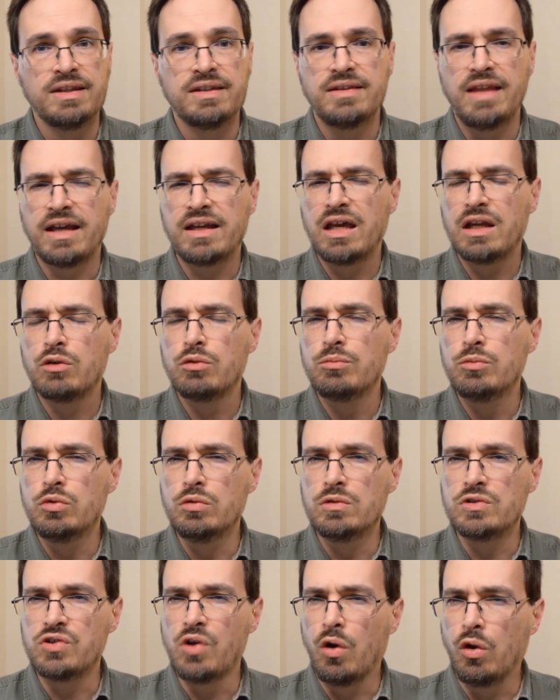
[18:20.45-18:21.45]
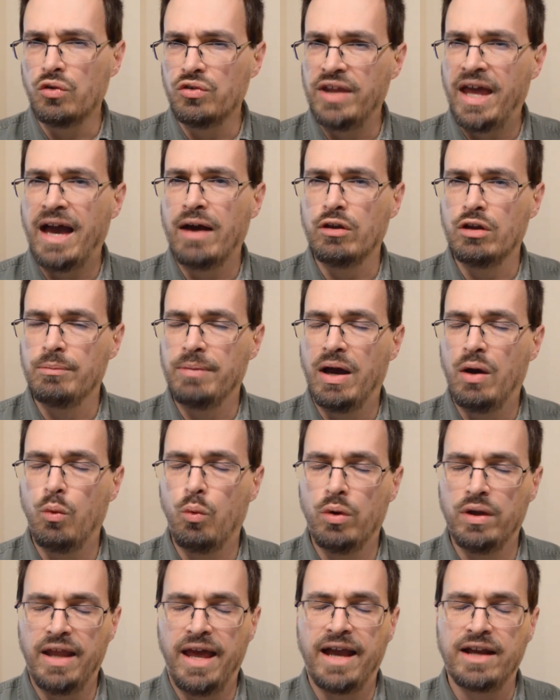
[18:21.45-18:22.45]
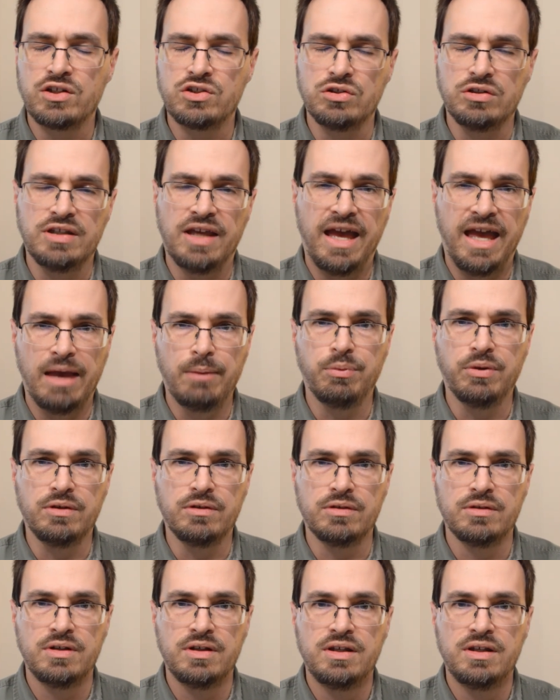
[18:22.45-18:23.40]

that kind of removes all doubt about what actually happened,